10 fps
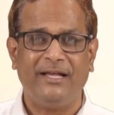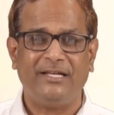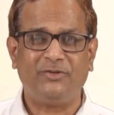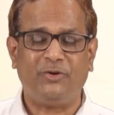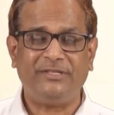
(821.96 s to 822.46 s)

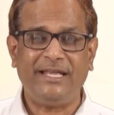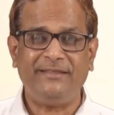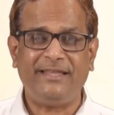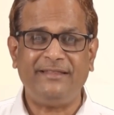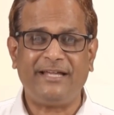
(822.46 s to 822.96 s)
So
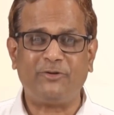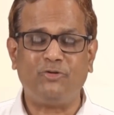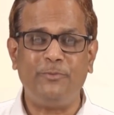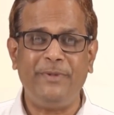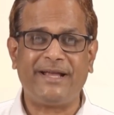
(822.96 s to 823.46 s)
then that
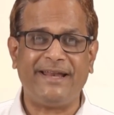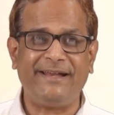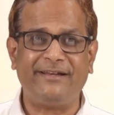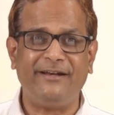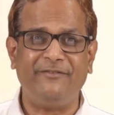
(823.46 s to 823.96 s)
could be
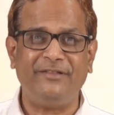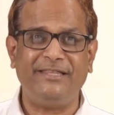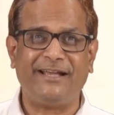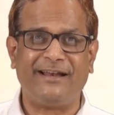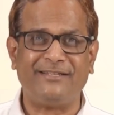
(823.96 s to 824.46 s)
connected with
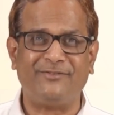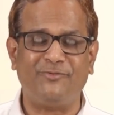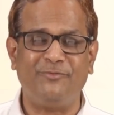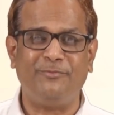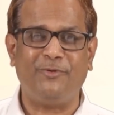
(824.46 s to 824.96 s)
the
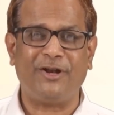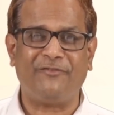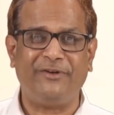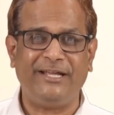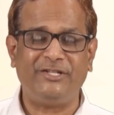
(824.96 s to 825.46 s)
classroom mode
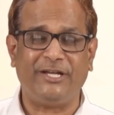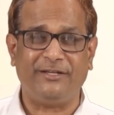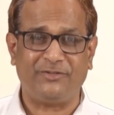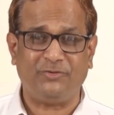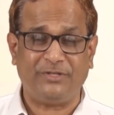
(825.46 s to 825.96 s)
of
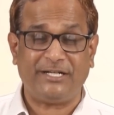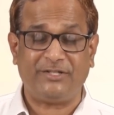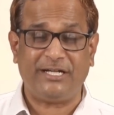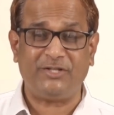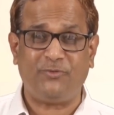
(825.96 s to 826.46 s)
teaching. So
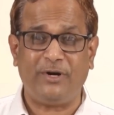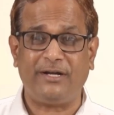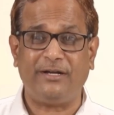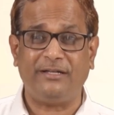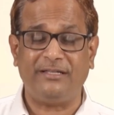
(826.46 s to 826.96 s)
that's
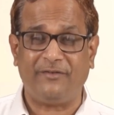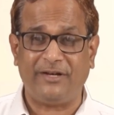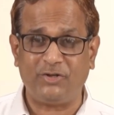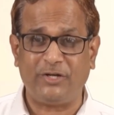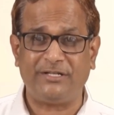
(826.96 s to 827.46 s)
what
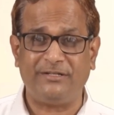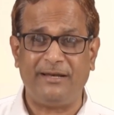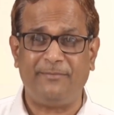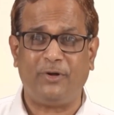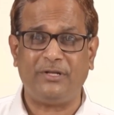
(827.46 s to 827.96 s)
our
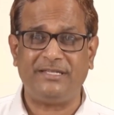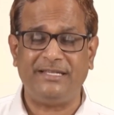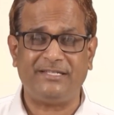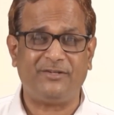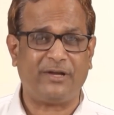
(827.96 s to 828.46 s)
educational
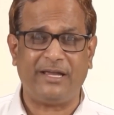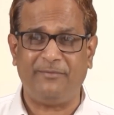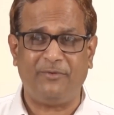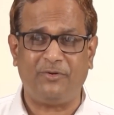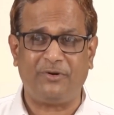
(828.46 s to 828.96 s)
policy is talking
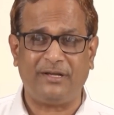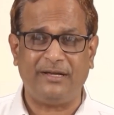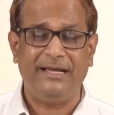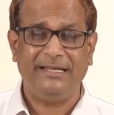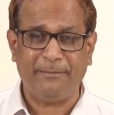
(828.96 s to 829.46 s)
about,
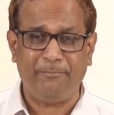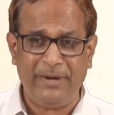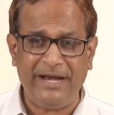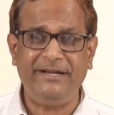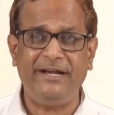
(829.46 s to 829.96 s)
the
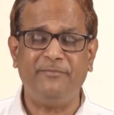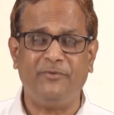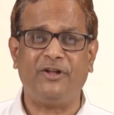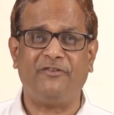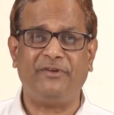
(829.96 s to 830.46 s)
blended
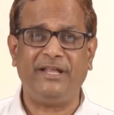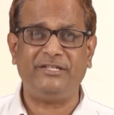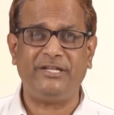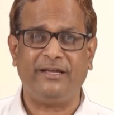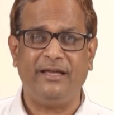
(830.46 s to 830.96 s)
mode of
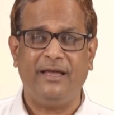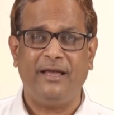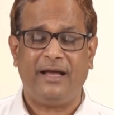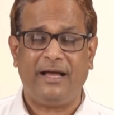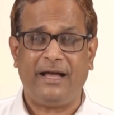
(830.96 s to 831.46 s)
teaching.
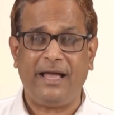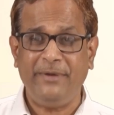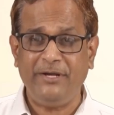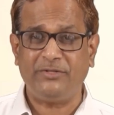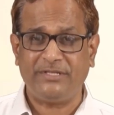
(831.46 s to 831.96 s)
I
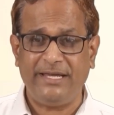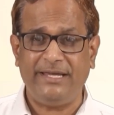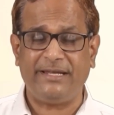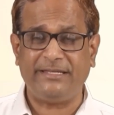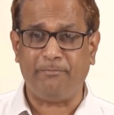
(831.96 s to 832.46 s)
mean to say
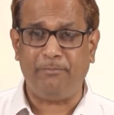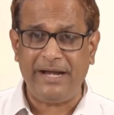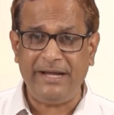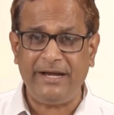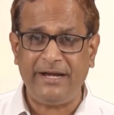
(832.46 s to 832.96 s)
here the
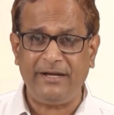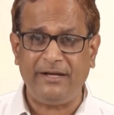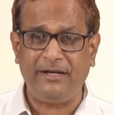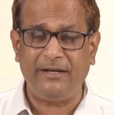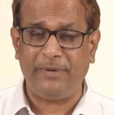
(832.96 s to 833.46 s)

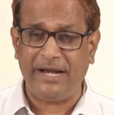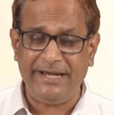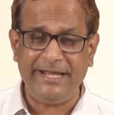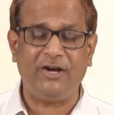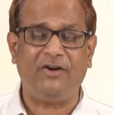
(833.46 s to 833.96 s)

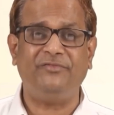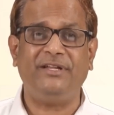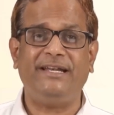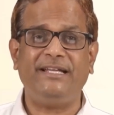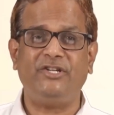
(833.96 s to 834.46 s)
blending of
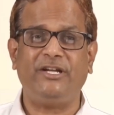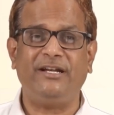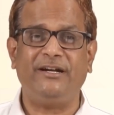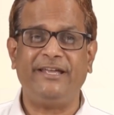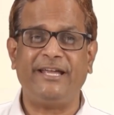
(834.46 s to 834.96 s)
the
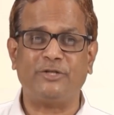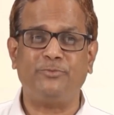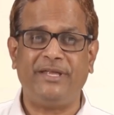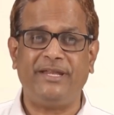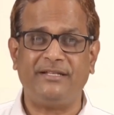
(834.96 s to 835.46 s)
teaching learning
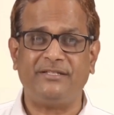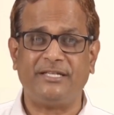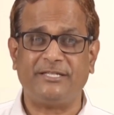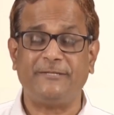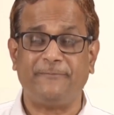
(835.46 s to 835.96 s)

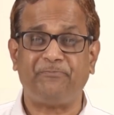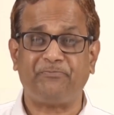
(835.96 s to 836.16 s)
experiences.